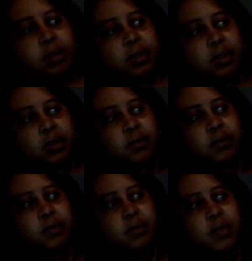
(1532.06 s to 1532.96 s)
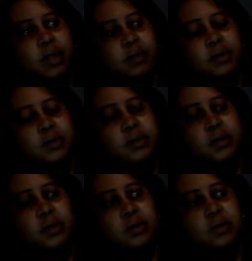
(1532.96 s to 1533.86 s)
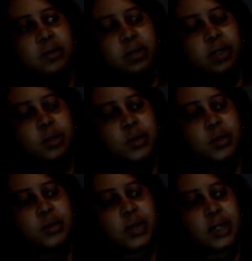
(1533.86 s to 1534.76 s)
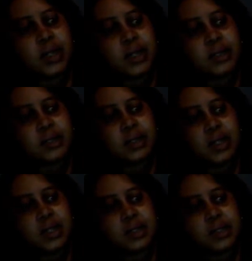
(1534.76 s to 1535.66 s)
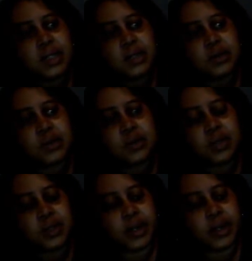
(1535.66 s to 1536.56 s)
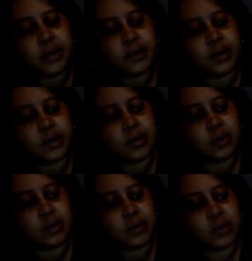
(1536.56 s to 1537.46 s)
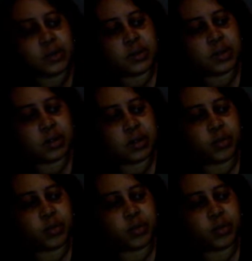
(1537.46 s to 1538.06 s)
different flavors of oil, lemongrass, tea tree, lavender, orange, um,